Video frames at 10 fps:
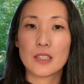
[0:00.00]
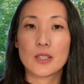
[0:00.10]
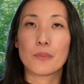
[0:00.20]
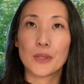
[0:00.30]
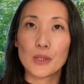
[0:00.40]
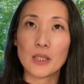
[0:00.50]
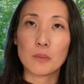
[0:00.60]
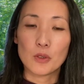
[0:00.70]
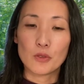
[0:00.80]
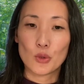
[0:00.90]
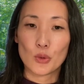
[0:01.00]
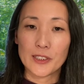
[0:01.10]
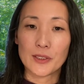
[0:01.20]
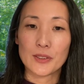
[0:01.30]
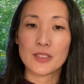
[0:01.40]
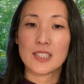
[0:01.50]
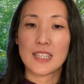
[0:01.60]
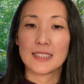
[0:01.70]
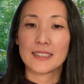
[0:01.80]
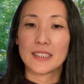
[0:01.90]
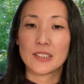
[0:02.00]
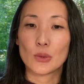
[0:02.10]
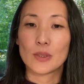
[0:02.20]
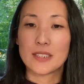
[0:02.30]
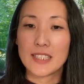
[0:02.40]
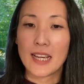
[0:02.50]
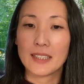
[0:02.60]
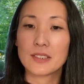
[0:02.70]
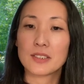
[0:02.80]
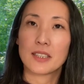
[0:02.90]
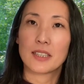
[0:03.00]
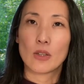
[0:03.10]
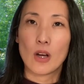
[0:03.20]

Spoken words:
the buildup of triggers that lead to intense and